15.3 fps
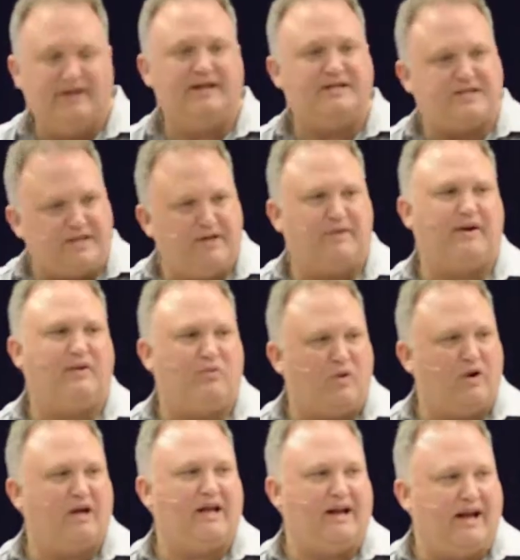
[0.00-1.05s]
he still didn't
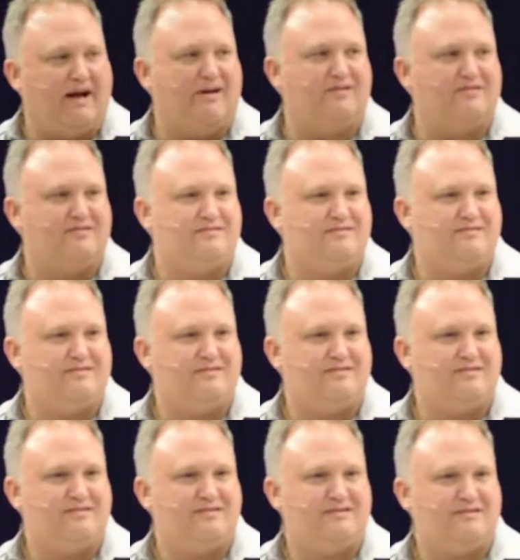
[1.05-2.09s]
want to get out.
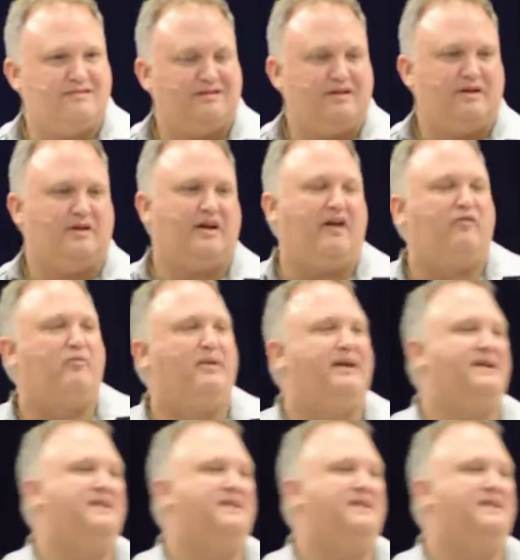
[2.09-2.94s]
You ever been